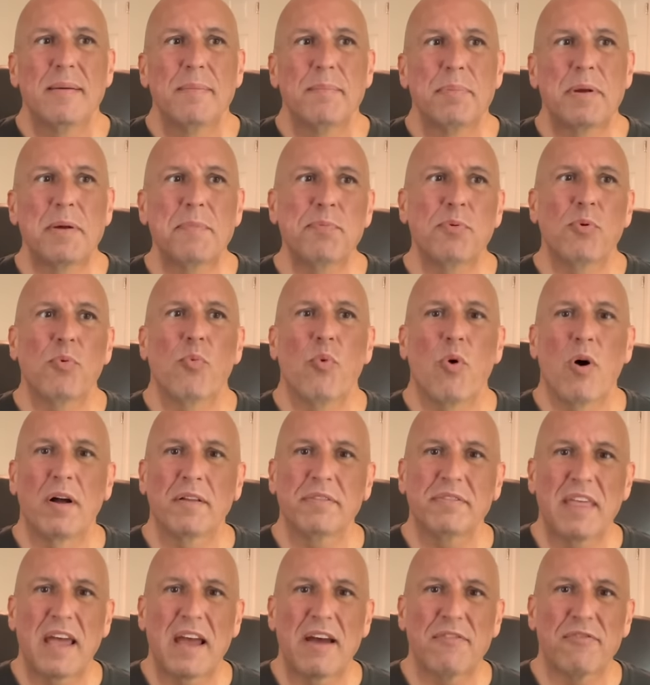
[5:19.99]
People
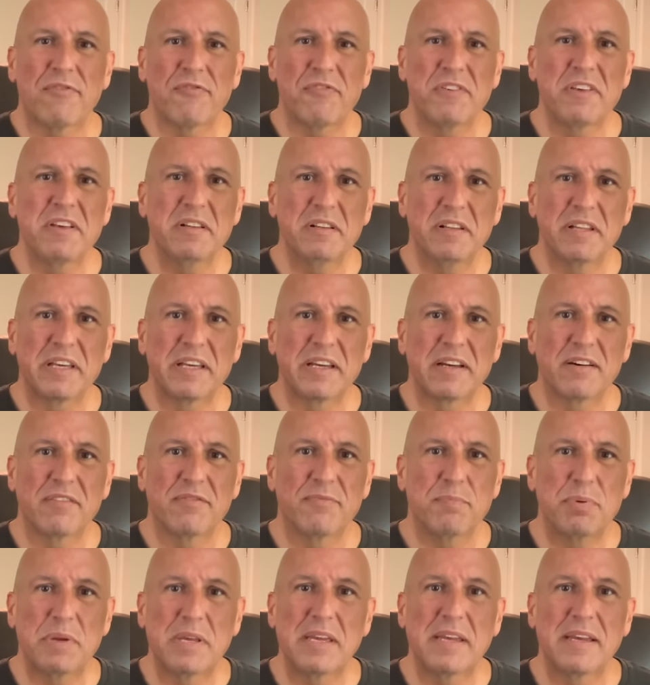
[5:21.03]
want that feeling
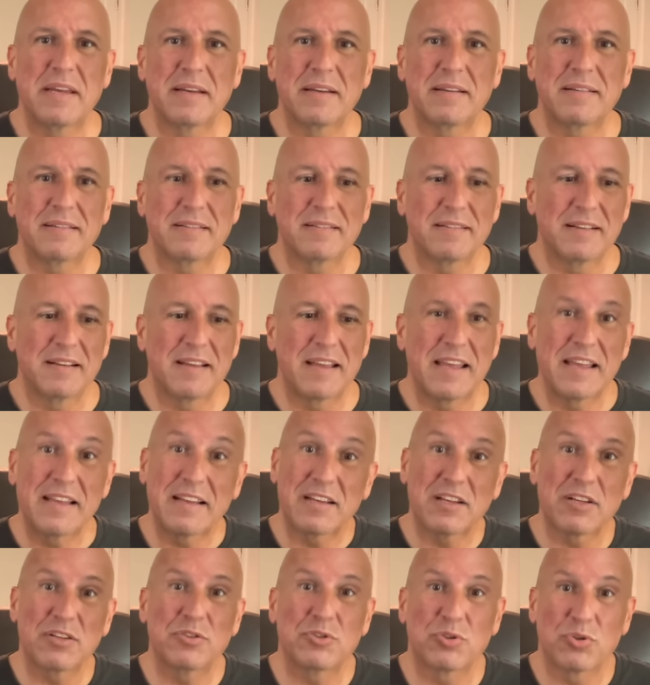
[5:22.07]
of being in
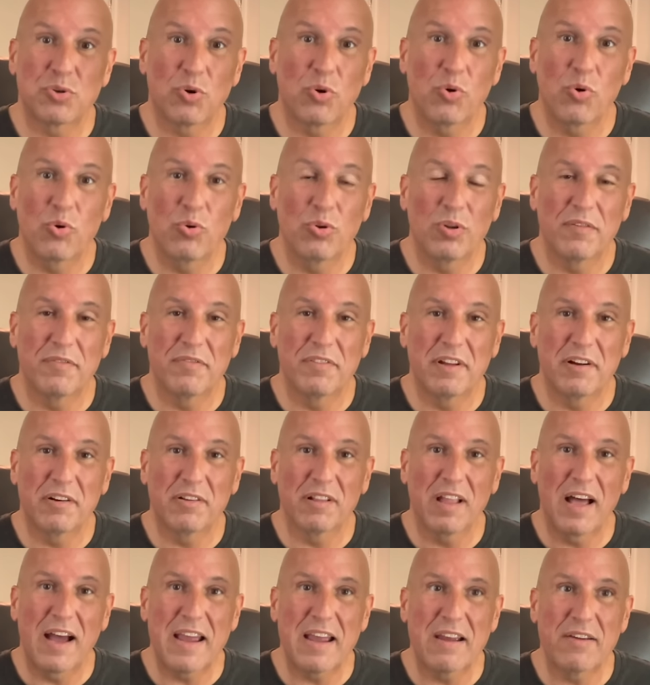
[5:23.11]
control of their
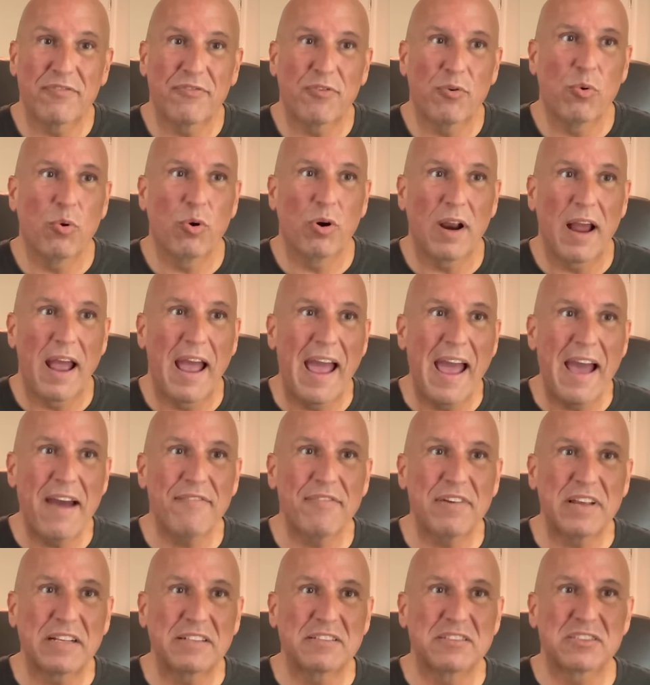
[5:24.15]
life or
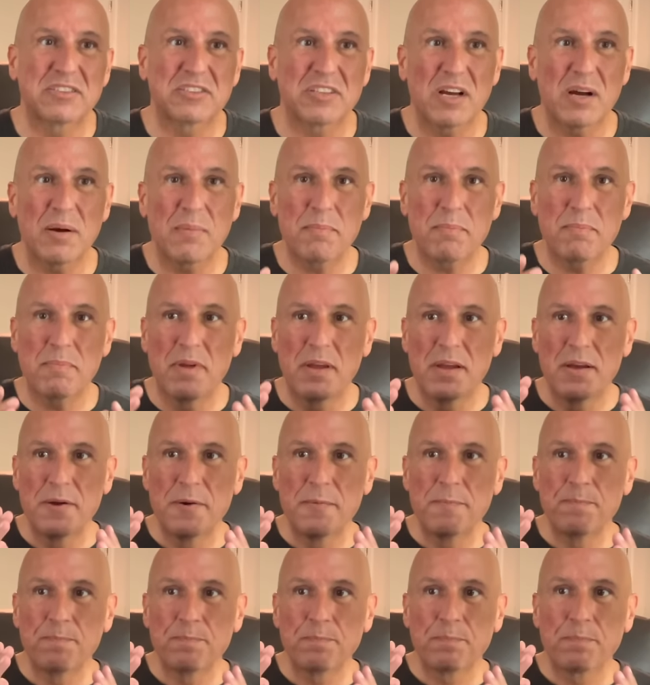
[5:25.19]
having some
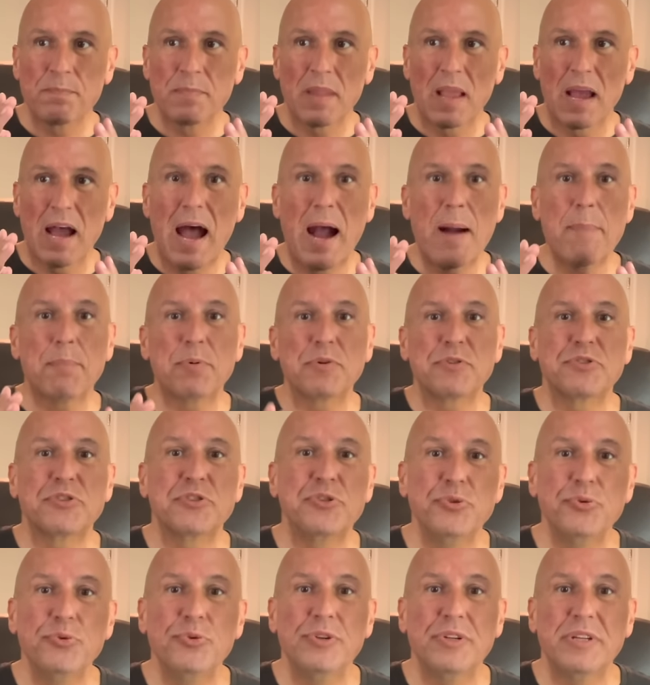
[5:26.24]

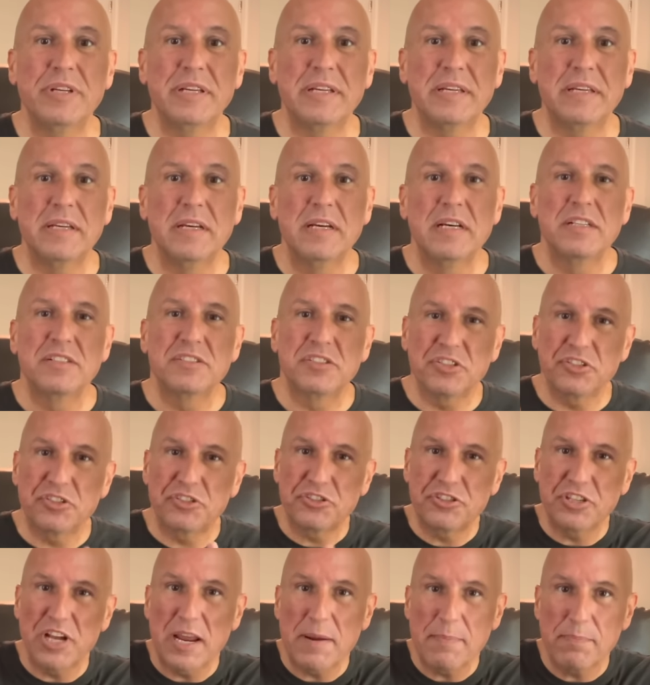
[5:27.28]
opportunity to
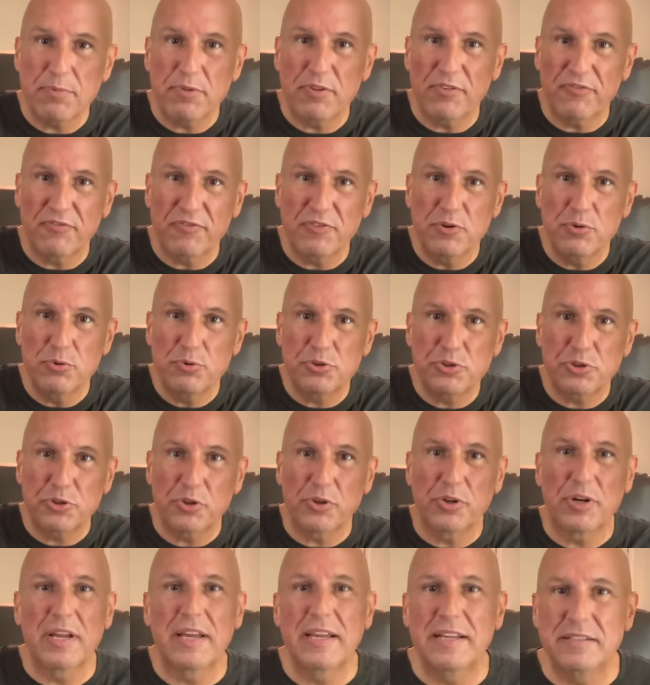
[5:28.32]
shape the
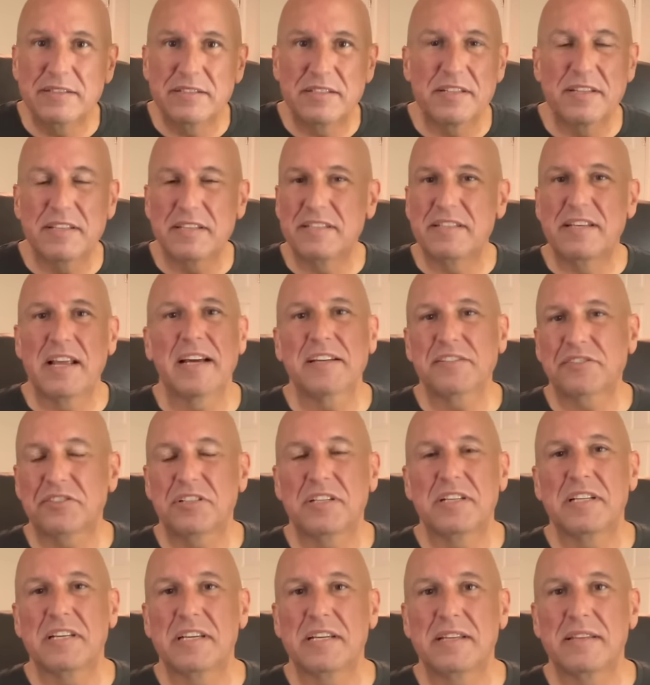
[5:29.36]
future into the
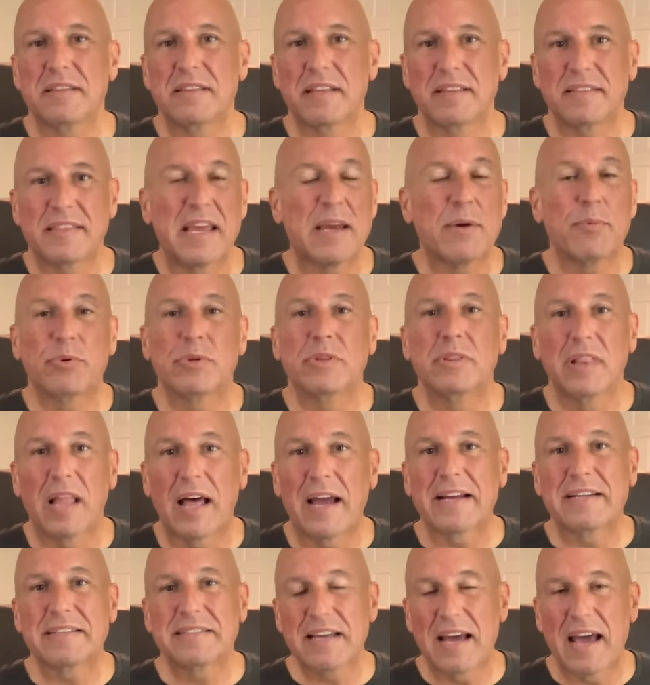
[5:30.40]
destiny that they would
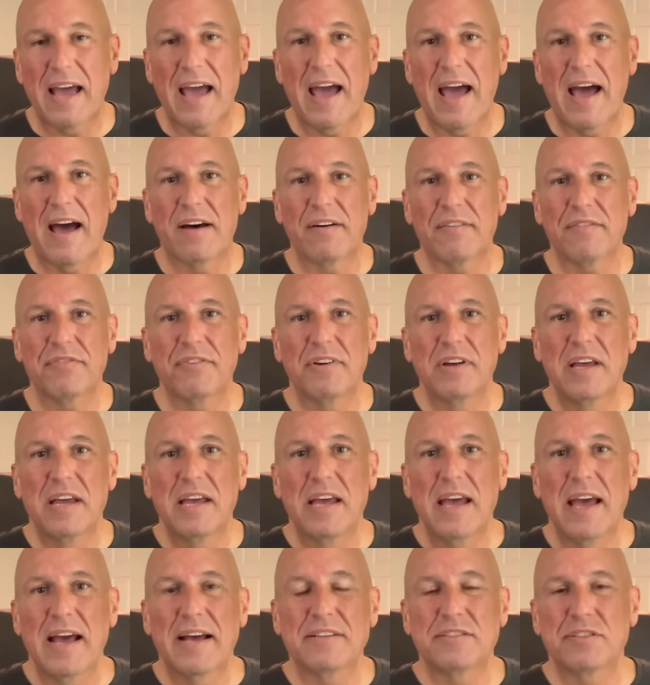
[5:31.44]
like to have
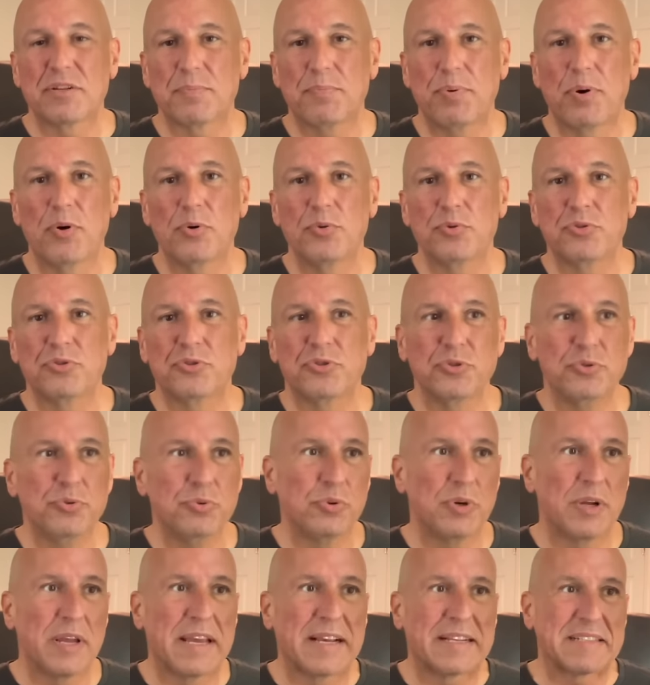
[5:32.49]
as opposed
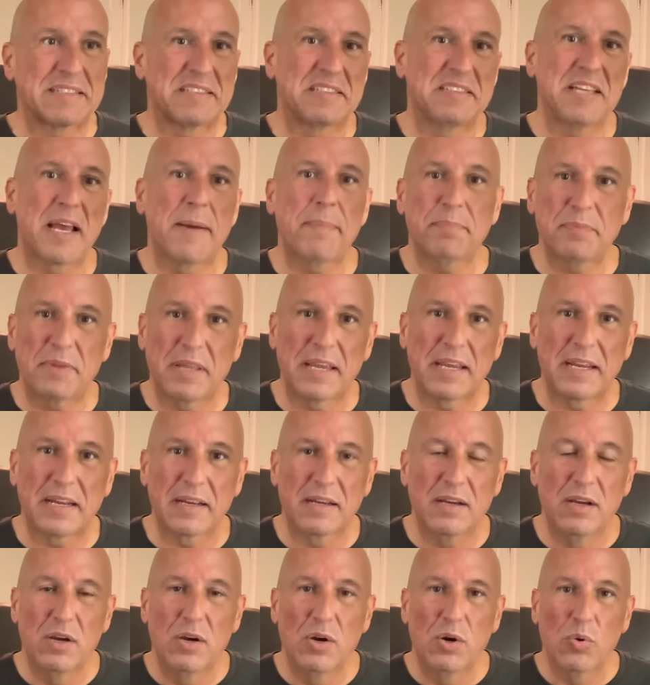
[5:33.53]
to
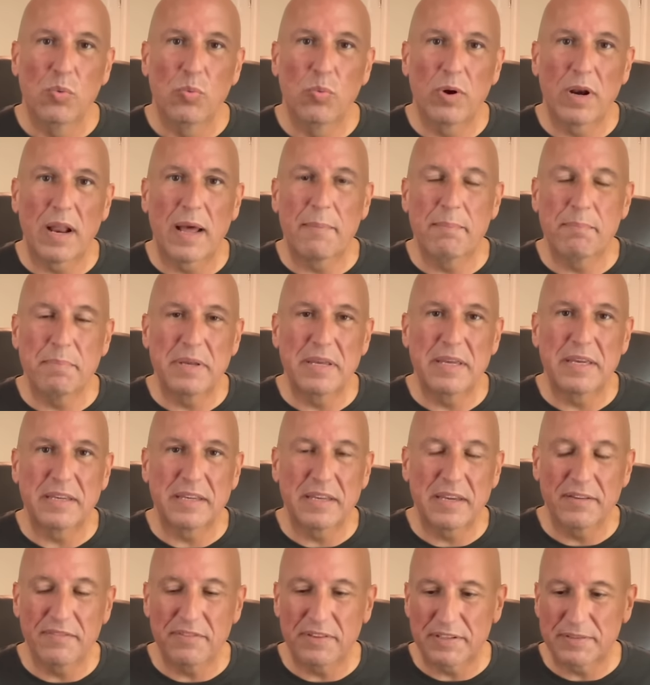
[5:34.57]
accepting what I'm being
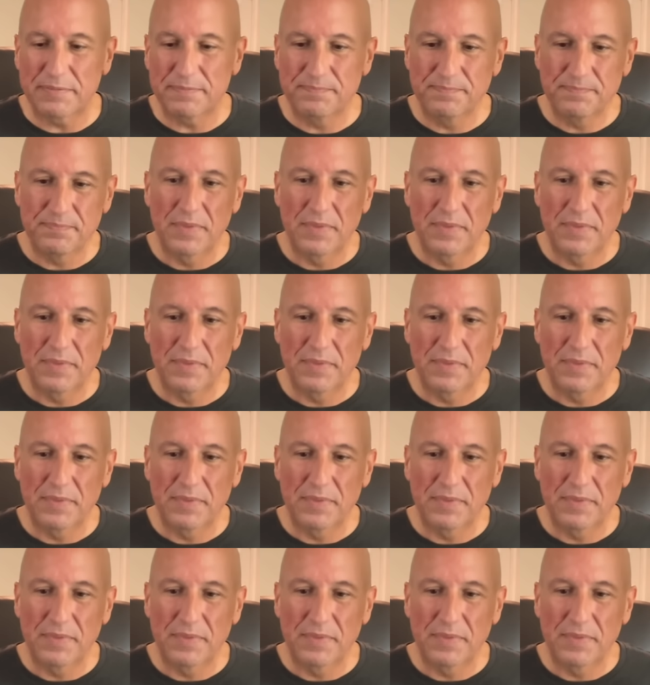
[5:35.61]
given.